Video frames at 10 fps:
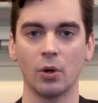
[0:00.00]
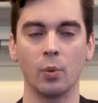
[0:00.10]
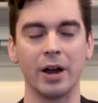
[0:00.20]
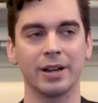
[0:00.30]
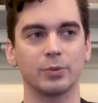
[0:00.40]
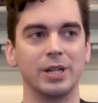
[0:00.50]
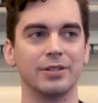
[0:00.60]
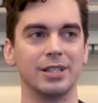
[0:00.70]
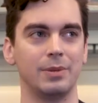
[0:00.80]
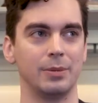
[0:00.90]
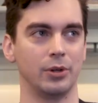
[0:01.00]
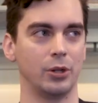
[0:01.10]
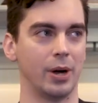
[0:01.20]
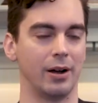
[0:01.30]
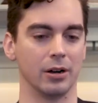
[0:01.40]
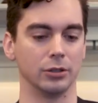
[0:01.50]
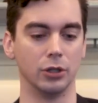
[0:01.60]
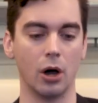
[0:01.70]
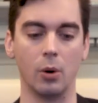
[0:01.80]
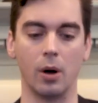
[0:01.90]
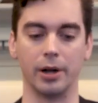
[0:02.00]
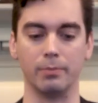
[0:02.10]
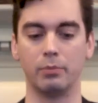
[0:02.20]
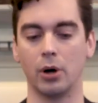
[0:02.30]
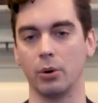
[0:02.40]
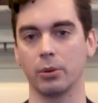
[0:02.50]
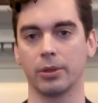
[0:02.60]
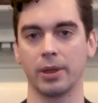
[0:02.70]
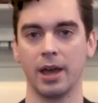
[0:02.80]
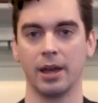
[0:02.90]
Whereas when you see people who are low on both